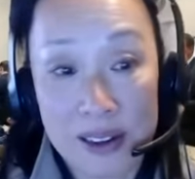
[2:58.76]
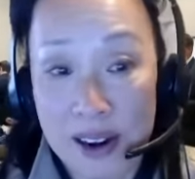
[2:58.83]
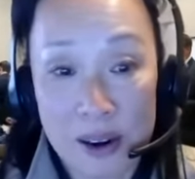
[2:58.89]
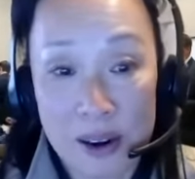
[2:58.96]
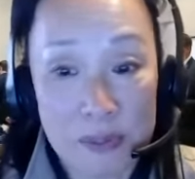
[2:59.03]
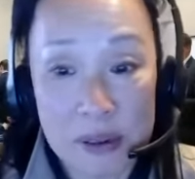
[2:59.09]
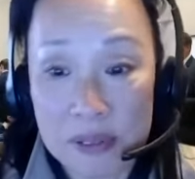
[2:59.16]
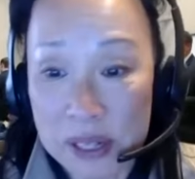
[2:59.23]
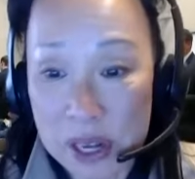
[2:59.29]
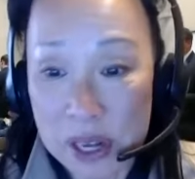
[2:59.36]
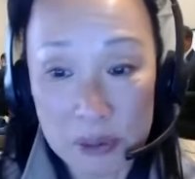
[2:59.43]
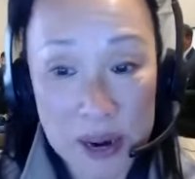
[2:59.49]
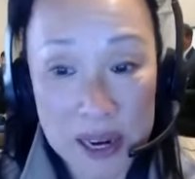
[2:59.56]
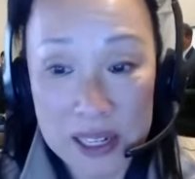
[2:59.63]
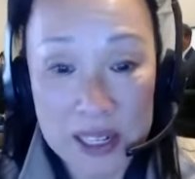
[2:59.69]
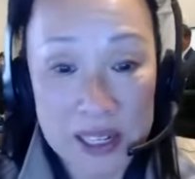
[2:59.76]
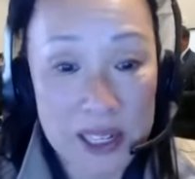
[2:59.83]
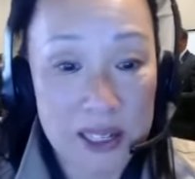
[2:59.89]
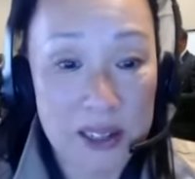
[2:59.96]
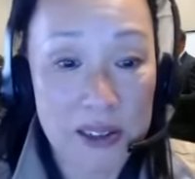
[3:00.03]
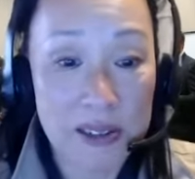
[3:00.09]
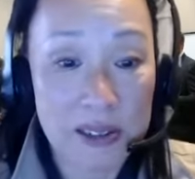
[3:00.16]
our public health
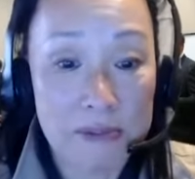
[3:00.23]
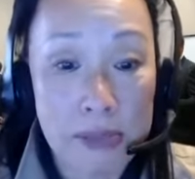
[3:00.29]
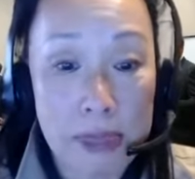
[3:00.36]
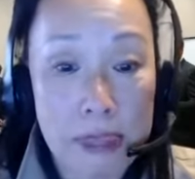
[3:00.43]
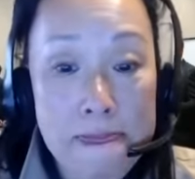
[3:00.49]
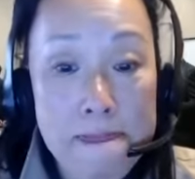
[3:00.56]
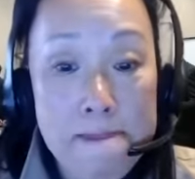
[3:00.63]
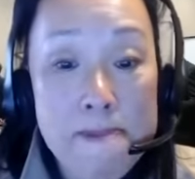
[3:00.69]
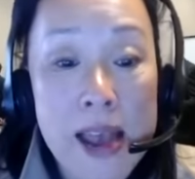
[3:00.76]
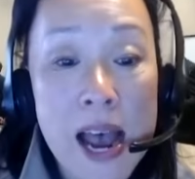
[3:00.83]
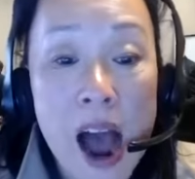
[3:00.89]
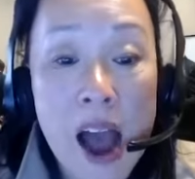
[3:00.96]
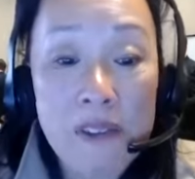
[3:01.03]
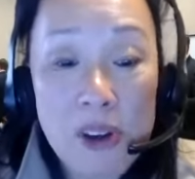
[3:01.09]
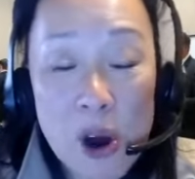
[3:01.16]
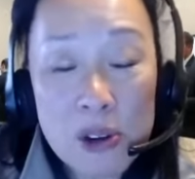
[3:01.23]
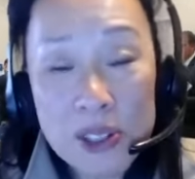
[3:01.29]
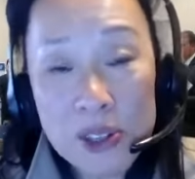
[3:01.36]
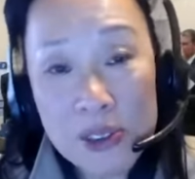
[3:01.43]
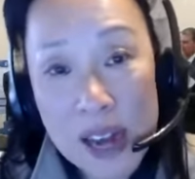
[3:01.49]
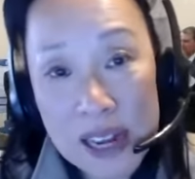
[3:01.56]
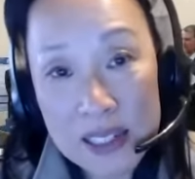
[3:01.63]
practitioners. I've
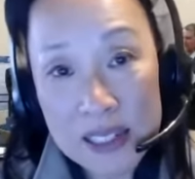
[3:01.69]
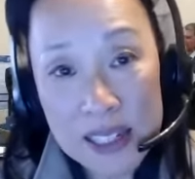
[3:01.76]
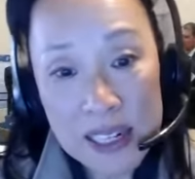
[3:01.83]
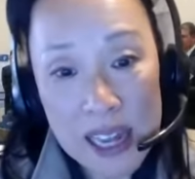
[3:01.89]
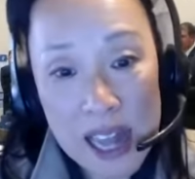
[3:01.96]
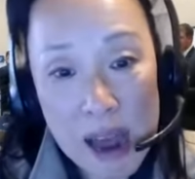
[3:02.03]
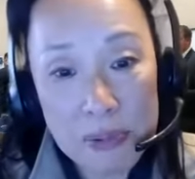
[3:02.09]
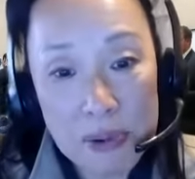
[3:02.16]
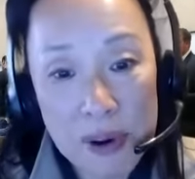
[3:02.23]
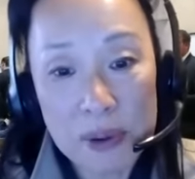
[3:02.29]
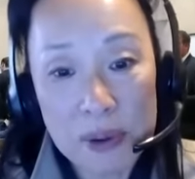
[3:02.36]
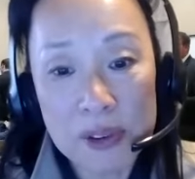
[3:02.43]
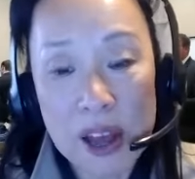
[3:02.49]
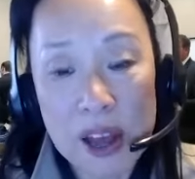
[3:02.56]
also gotten to collaborate with